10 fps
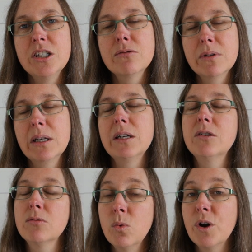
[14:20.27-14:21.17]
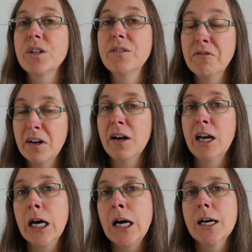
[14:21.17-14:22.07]
really worked very
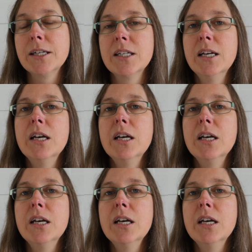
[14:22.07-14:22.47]
hard.